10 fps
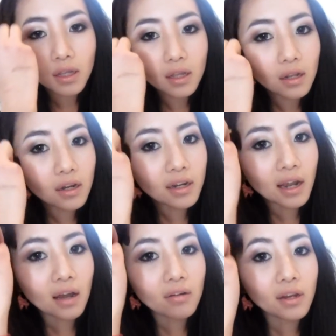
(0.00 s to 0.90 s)
and
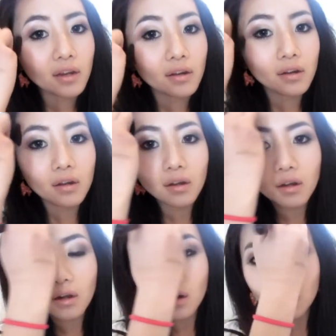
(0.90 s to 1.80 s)
down here,
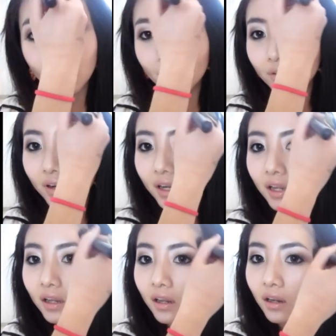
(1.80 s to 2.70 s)

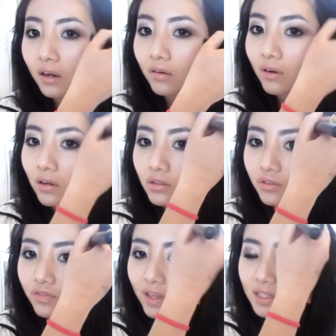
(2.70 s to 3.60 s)
right around your
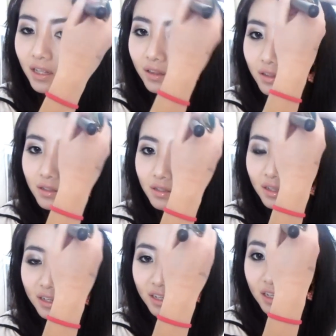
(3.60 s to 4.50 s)
face like this,
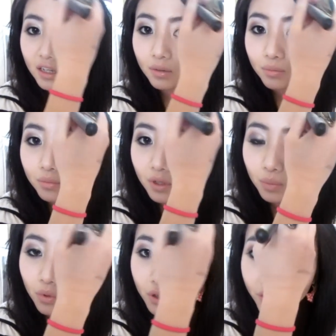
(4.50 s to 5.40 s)
and it
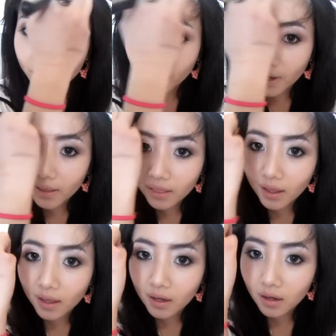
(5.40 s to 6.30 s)
will create
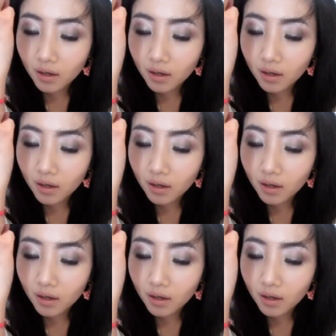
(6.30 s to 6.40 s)
that